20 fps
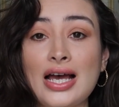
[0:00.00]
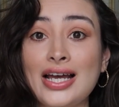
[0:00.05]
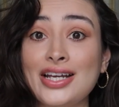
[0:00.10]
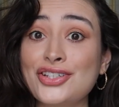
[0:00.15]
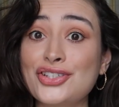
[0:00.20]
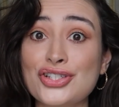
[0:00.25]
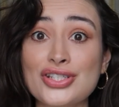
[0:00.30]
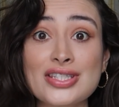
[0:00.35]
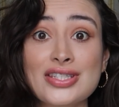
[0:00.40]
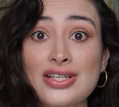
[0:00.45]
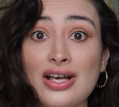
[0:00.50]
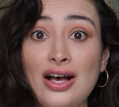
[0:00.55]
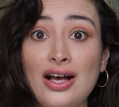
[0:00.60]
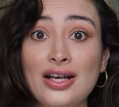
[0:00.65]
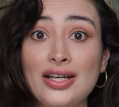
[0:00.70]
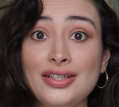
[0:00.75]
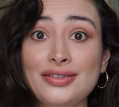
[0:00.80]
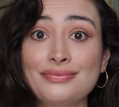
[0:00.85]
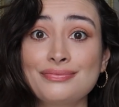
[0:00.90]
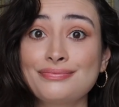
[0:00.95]
I just
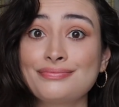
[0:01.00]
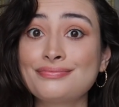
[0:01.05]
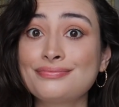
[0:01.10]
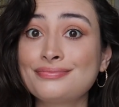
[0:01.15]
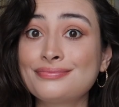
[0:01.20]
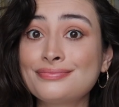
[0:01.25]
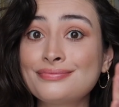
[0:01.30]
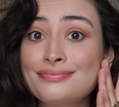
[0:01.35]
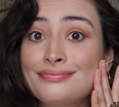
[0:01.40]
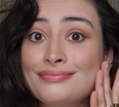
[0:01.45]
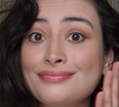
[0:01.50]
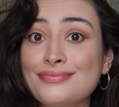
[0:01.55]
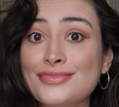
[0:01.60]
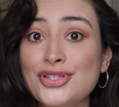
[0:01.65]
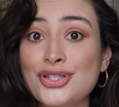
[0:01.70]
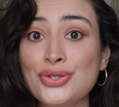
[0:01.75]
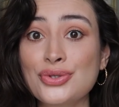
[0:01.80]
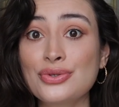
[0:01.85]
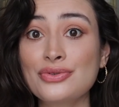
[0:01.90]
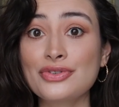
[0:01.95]
got
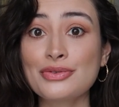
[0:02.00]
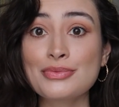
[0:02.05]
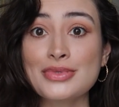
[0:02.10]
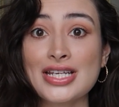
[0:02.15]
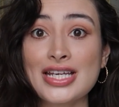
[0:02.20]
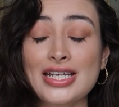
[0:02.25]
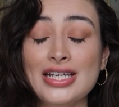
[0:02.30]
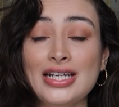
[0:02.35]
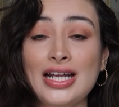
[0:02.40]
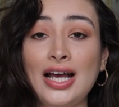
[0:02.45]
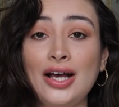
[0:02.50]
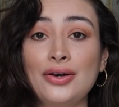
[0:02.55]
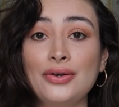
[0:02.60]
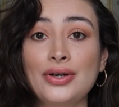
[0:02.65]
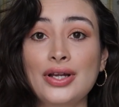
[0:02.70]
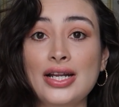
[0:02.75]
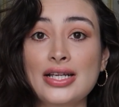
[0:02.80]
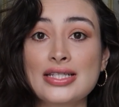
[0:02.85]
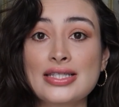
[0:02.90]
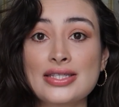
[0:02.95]
2 of them taken
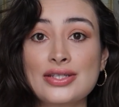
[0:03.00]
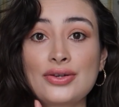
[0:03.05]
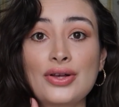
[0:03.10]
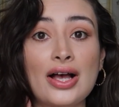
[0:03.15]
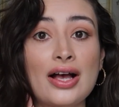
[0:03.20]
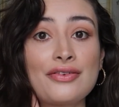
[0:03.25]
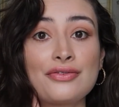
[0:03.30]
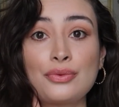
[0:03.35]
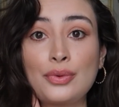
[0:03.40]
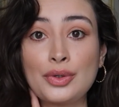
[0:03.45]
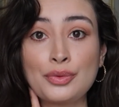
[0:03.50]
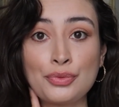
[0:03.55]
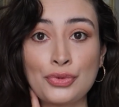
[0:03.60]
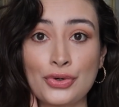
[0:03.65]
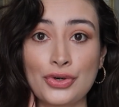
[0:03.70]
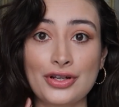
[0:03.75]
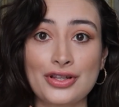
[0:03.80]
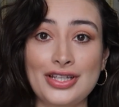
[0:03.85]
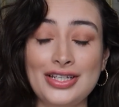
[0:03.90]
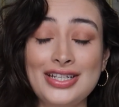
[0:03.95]
out and I still have 1
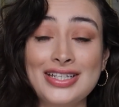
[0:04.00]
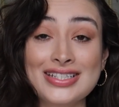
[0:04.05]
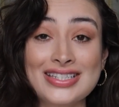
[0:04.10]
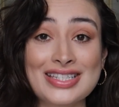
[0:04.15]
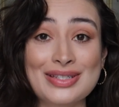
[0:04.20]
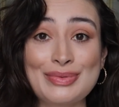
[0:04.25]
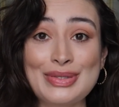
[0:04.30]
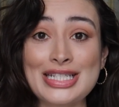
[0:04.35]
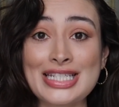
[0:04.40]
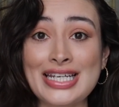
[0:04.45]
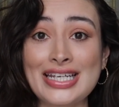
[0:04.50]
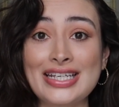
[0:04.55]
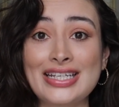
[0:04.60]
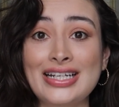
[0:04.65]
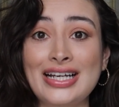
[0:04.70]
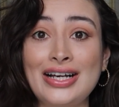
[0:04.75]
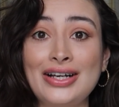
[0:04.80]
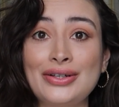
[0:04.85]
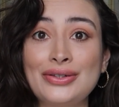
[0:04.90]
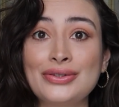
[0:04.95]
more that needs to be
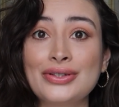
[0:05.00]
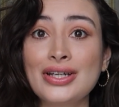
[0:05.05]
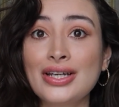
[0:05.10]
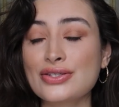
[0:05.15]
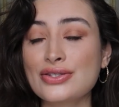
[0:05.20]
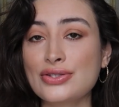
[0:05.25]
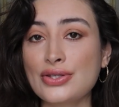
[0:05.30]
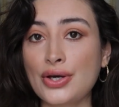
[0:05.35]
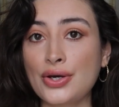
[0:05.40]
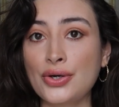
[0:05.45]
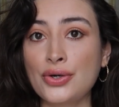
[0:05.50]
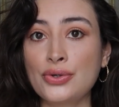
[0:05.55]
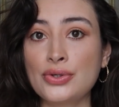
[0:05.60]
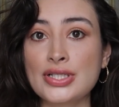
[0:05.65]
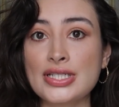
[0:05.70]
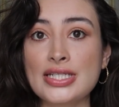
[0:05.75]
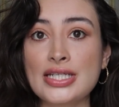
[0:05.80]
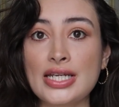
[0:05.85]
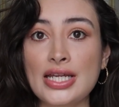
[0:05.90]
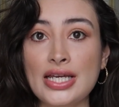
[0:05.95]
taken out.
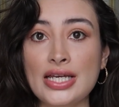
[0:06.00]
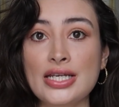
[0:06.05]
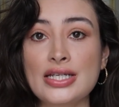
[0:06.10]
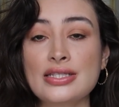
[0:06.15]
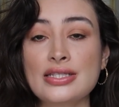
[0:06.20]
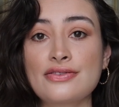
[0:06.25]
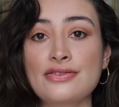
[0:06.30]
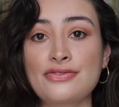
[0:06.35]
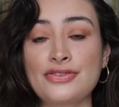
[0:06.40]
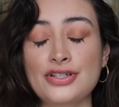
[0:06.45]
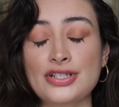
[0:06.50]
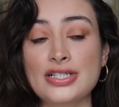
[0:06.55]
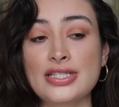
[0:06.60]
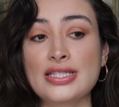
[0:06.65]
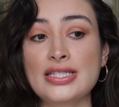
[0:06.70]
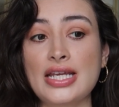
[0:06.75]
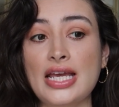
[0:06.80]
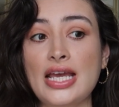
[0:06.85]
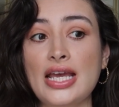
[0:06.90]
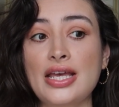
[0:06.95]
So today
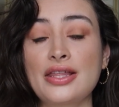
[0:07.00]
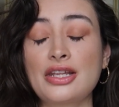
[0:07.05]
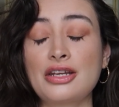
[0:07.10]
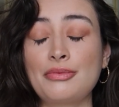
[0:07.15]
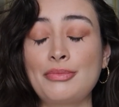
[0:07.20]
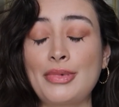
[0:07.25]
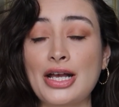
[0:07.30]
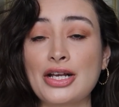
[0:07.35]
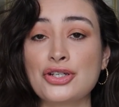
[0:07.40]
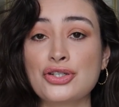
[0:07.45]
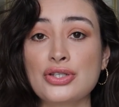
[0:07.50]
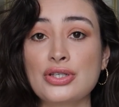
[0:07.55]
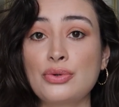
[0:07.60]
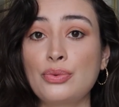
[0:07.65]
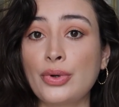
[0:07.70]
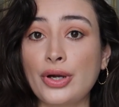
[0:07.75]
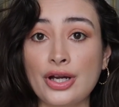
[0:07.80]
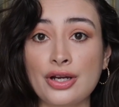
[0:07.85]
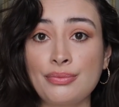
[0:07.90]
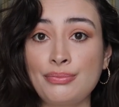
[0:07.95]
first day that I'm actually
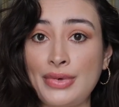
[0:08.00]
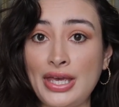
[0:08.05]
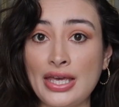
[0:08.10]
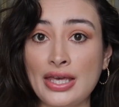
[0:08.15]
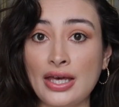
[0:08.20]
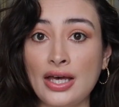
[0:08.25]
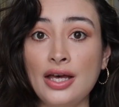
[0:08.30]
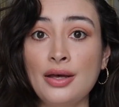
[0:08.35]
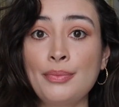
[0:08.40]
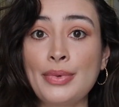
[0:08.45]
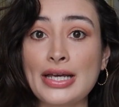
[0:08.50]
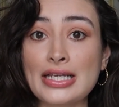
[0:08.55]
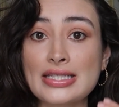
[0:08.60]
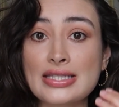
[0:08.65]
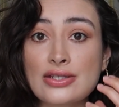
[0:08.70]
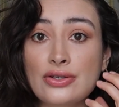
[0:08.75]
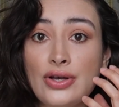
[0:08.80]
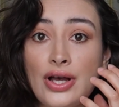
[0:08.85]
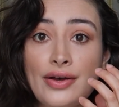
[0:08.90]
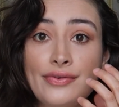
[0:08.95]
wearing makeup. I
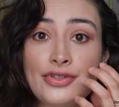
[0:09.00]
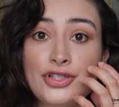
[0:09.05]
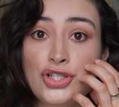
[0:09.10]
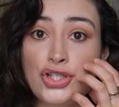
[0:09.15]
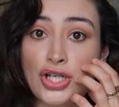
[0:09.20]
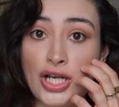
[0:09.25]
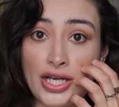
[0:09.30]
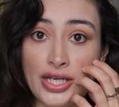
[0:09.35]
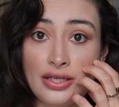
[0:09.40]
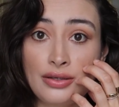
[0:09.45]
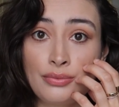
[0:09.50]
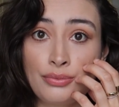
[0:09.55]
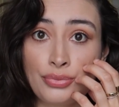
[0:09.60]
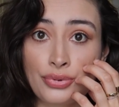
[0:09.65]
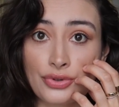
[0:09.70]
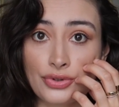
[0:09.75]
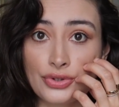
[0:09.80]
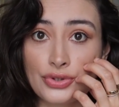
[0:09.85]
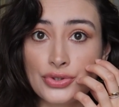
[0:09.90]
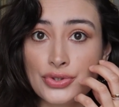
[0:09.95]
still have a giant
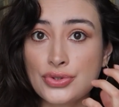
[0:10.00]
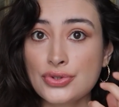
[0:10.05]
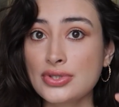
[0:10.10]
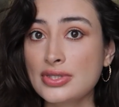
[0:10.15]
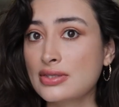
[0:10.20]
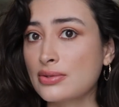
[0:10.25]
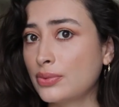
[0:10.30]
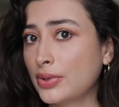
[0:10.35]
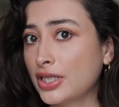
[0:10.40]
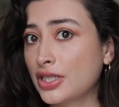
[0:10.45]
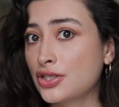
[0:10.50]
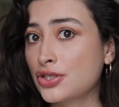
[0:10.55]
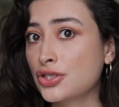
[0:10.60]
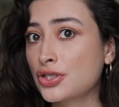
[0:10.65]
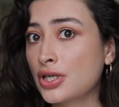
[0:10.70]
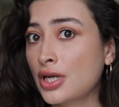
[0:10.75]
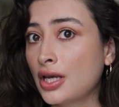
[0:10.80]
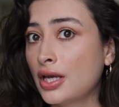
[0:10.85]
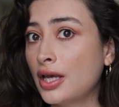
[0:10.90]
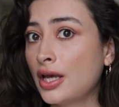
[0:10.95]
bruise,
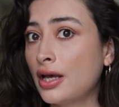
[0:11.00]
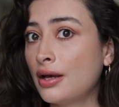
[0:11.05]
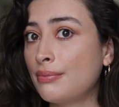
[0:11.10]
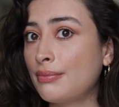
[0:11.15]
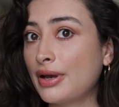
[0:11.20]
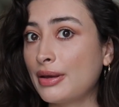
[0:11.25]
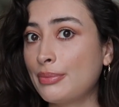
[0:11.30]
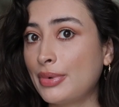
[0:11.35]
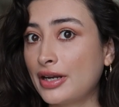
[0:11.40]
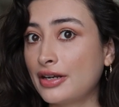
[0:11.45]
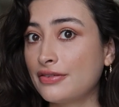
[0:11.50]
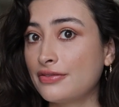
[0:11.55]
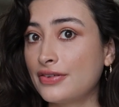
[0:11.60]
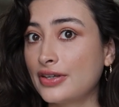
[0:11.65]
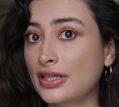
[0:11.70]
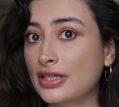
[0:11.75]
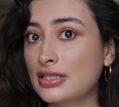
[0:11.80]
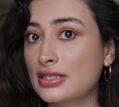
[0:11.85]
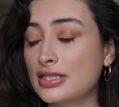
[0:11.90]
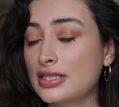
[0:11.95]
which my
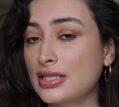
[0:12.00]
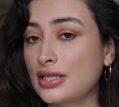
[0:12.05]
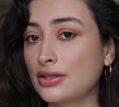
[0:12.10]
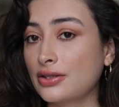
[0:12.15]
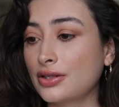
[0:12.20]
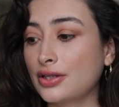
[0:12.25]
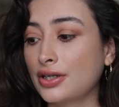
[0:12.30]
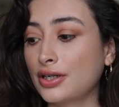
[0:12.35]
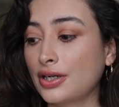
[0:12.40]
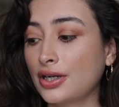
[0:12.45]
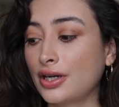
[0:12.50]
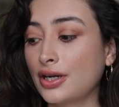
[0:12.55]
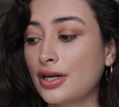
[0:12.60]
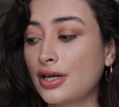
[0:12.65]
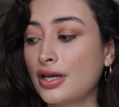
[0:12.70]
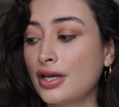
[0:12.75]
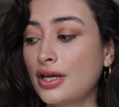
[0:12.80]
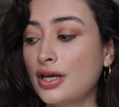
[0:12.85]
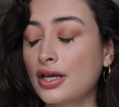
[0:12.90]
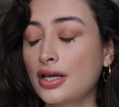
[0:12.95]
Benefit concealer
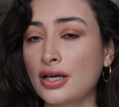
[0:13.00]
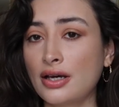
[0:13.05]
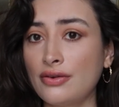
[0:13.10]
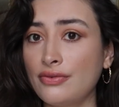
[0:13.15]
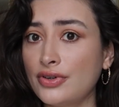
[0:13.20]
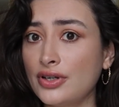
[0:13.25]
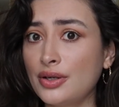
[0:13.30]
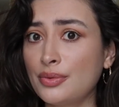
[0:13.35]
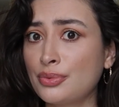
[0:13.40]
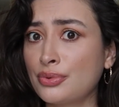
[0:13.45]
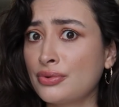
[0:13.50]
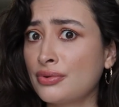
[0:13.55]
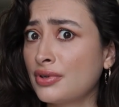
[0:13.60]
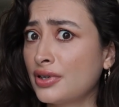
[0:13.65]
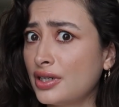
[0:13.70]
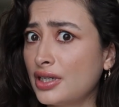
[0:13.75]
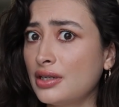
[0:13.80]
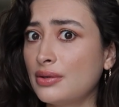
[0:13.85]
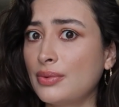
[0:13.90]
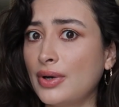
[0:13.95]
covered up
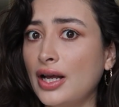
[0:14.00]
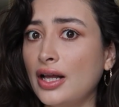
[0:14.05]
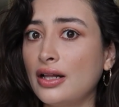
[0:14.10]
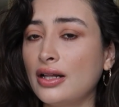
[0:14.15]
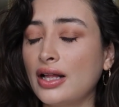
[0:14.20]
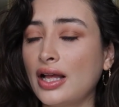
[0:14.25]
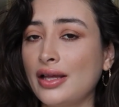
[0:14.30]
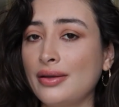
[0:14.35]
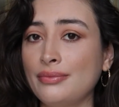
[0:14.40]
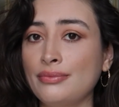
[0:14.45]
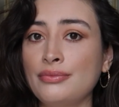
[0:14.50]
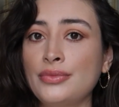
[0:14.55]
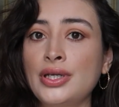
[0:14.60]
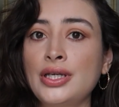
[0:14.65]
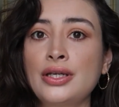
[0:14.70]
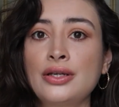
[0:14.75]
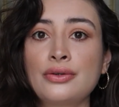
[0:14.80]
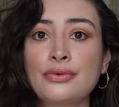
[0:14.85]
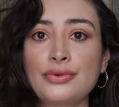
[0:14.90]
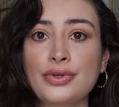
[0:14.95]
pretty well. I'm
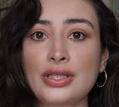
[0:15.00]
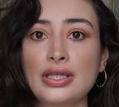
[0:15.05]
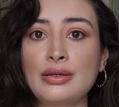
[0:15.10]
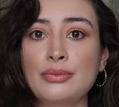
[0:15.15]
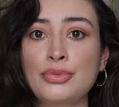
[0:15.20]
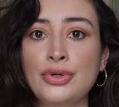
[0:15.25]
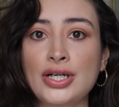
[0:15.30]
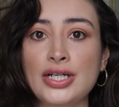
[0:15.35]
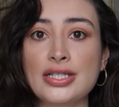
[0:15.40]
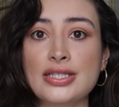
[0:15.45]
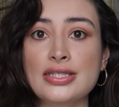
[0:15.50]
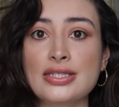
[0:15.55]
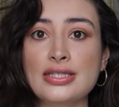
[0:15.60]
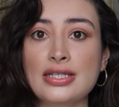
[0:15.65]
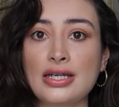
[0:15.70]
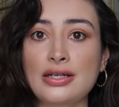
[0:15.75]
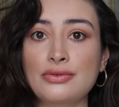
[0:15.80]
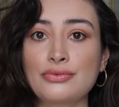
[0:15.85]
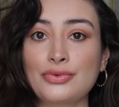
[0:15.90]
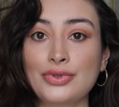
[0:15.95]
really impressed
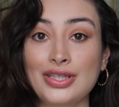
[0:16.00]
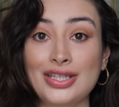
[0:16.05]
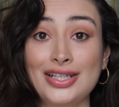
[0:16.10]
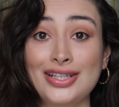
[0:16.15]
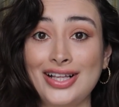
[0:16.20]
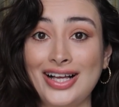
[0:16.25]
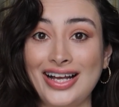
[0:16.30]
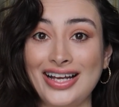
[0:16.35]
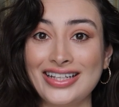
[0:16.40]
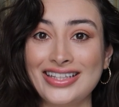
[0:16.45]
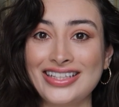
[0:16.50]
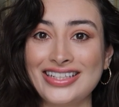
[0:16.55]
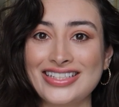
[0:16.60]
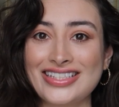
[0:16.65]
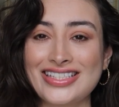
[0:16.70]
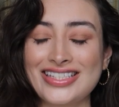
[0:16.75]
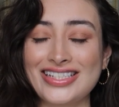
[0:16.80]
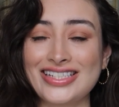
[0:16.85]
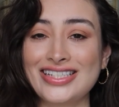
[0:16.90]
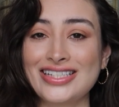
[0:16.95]
and really glad that
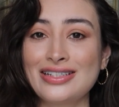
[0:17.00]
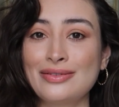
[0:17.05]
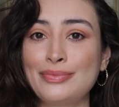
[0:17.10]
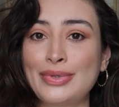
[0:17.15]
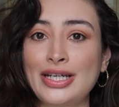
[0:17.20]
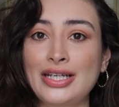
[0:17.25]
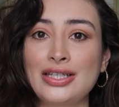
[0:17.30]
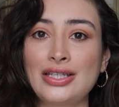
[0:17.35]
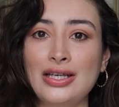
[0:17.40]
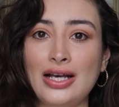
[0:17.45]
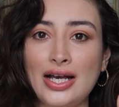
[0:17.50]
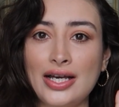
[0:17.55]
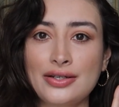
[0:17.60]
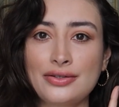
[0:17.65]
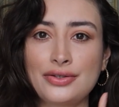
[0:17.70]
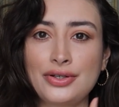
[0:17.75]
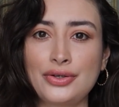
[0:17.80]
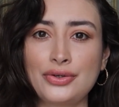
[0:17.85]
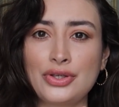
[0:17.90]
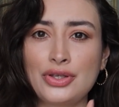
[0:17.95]
it did, but I
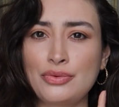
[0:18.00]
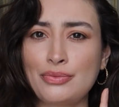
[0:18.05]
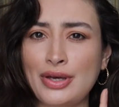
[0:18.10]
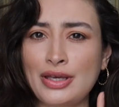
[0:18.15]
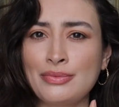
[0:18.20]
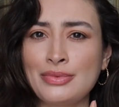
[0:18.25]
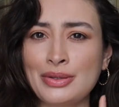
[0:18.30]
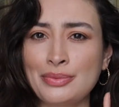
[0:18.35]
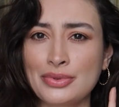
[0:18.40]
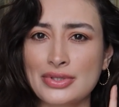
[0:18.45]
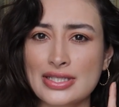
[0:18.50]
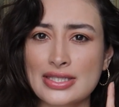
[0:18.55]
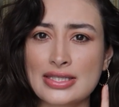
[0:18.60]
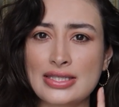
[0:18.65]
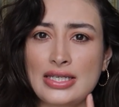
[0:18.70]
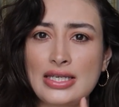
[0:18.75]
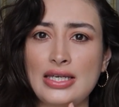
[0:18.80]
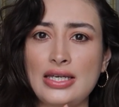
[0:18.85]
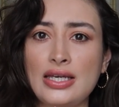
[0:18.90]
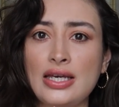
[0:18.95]
don't know, you might be able to
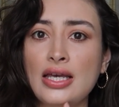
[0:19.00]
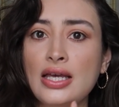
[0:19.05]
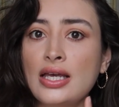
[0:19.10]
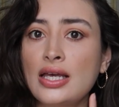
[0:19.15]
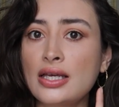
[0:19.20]
see